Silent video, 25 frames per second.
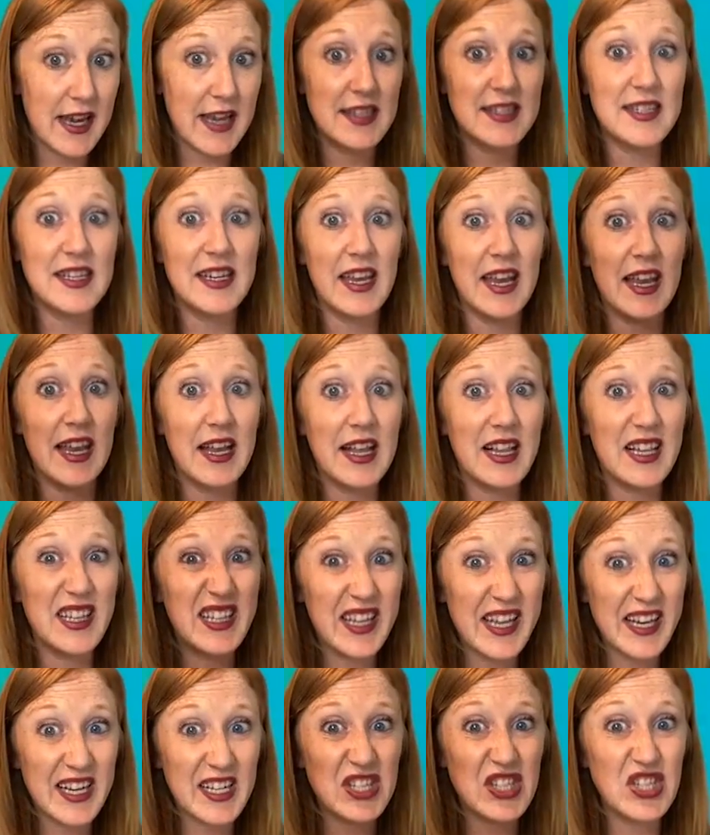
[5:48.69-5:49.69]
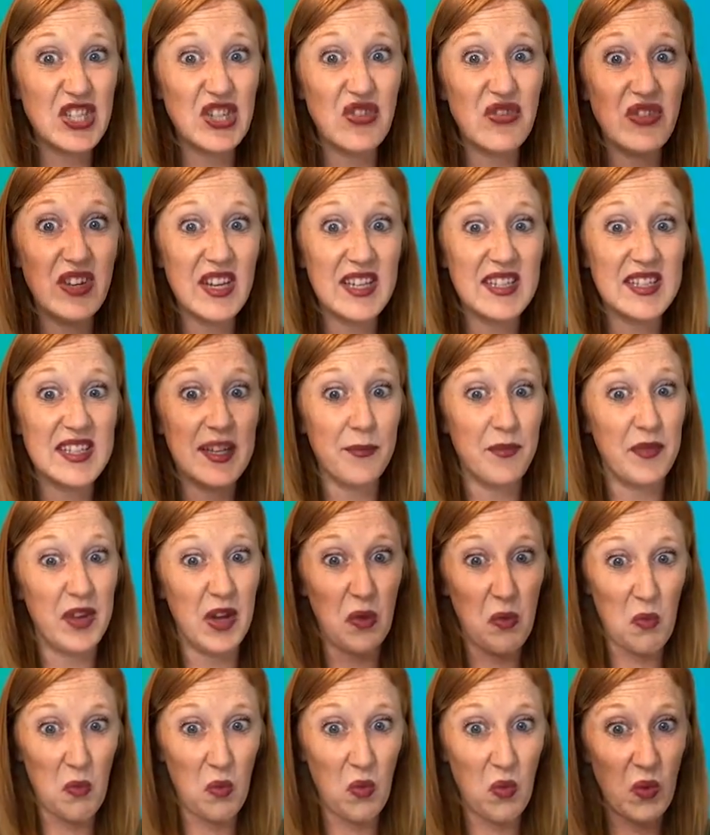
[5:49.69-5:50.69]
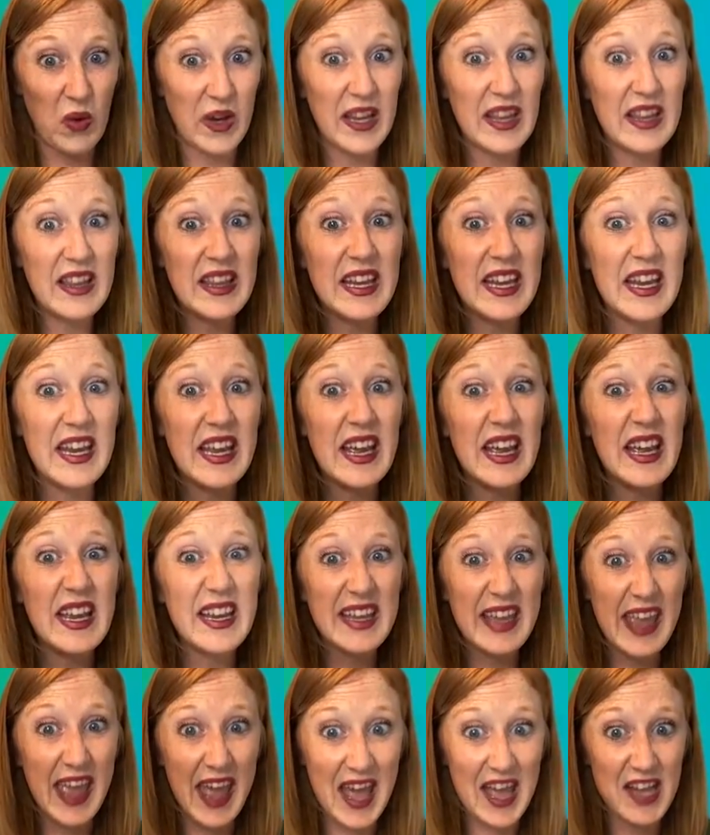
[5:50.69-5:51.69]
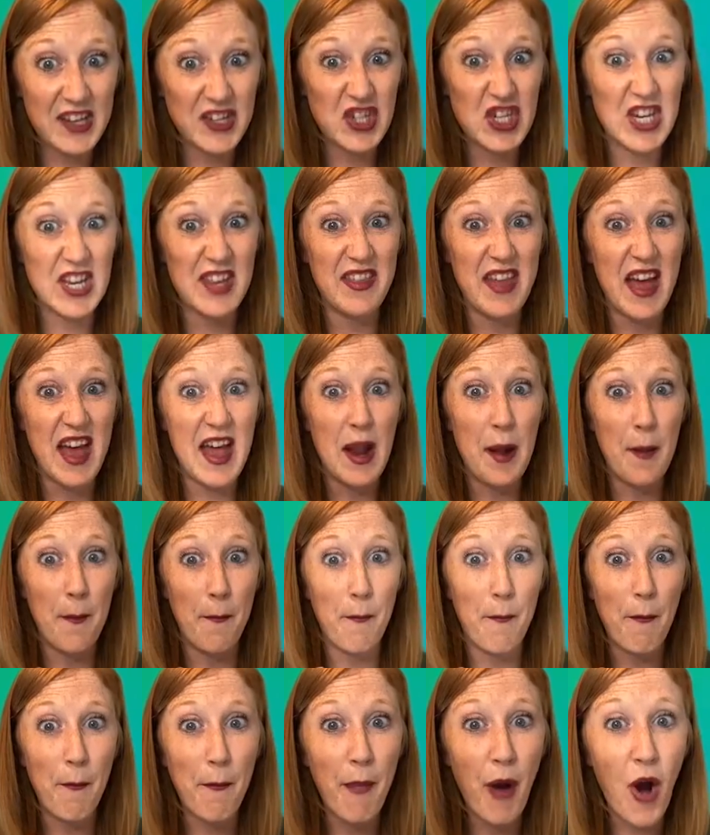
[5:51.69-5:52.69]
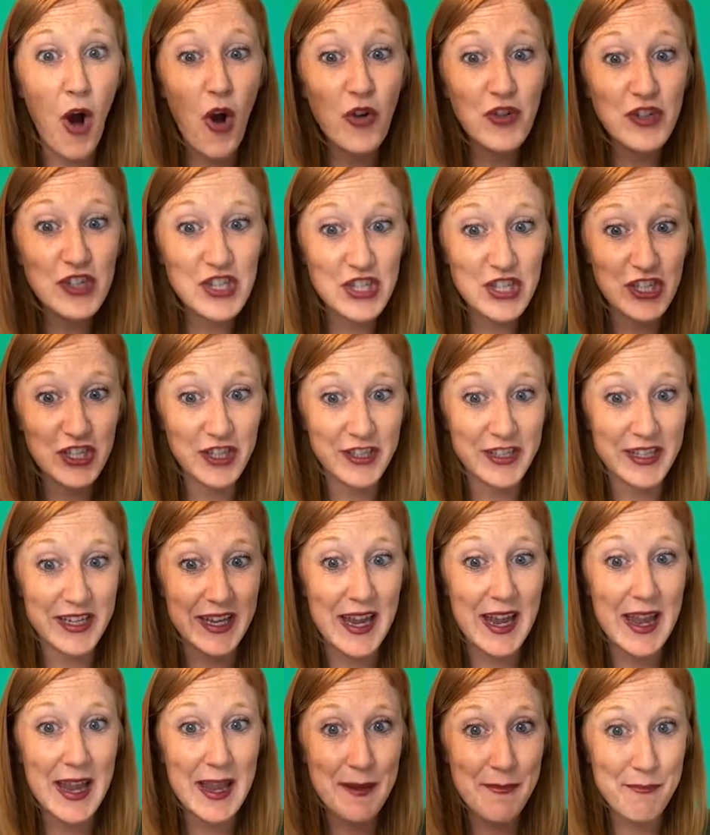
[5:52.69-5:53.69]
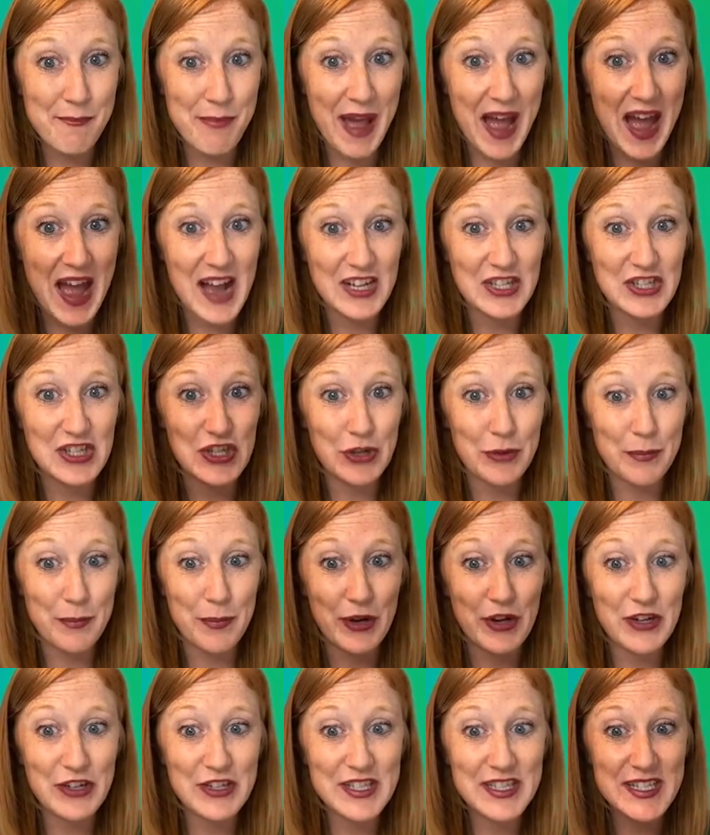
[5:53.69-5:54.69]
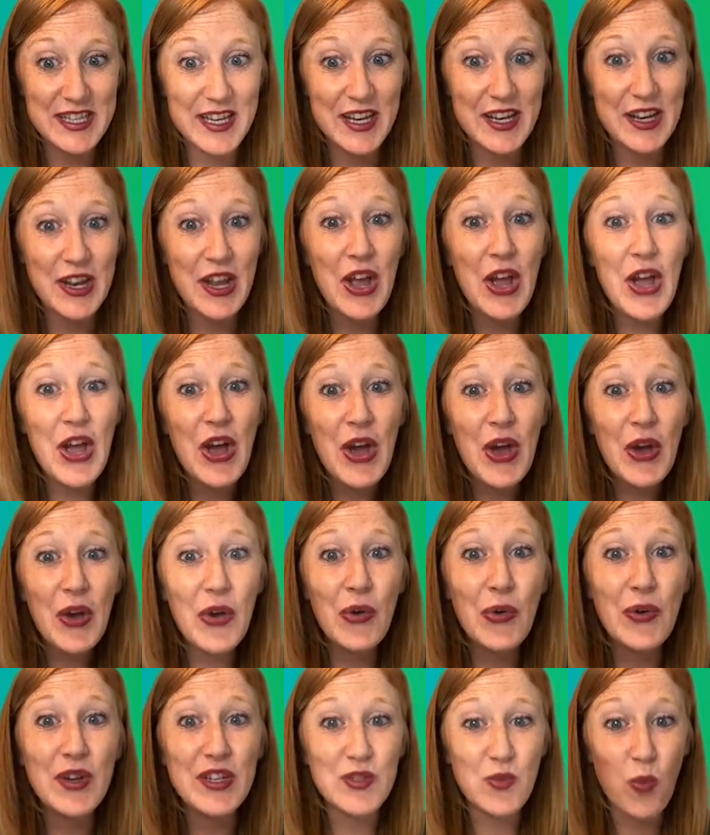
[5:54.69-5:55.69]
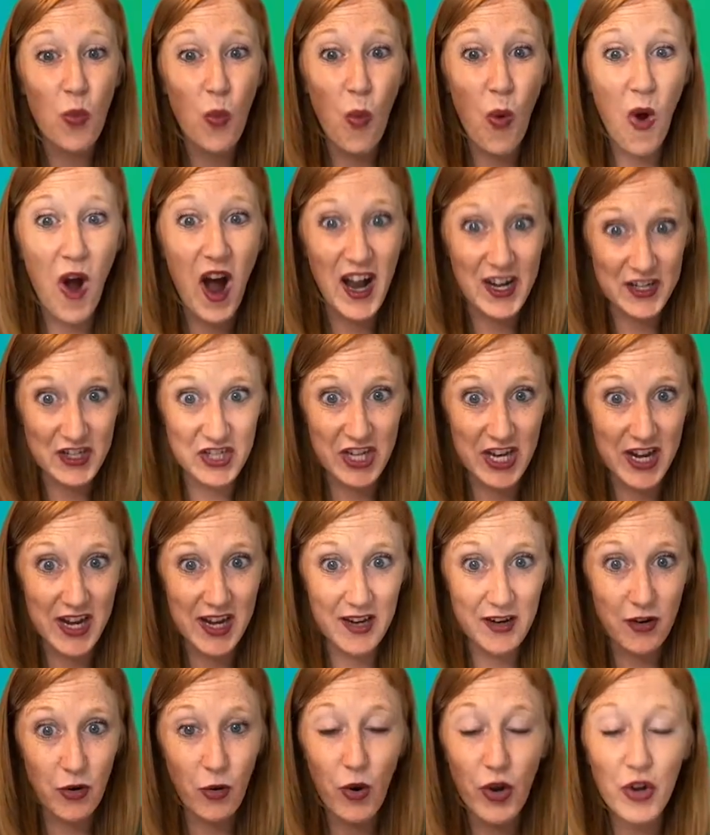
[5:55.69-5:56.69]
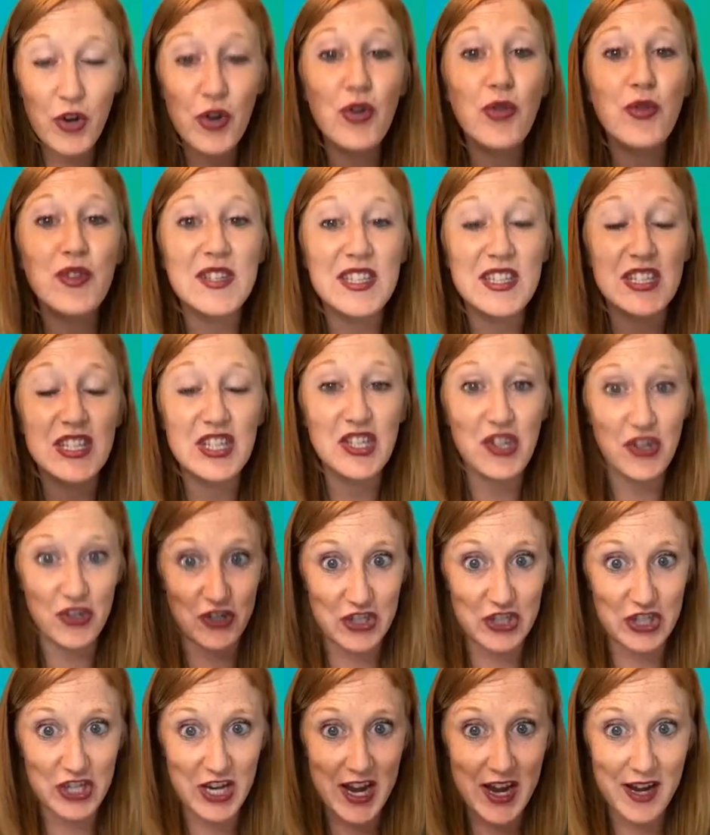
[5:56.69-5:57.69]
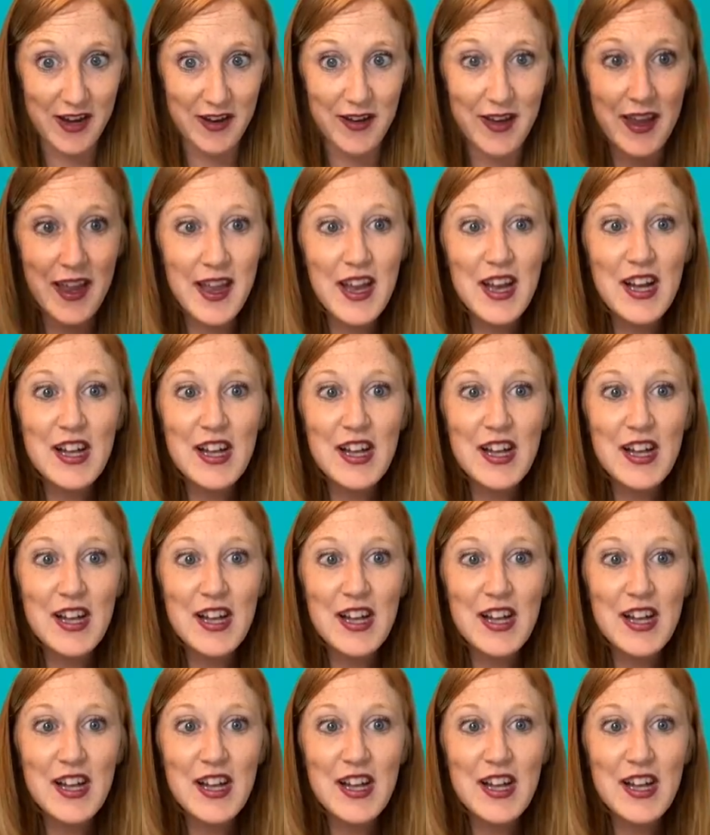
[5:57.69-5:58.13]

And to get clicks, you need something really catchy that emotionally impacts your person who is watching or who is searching.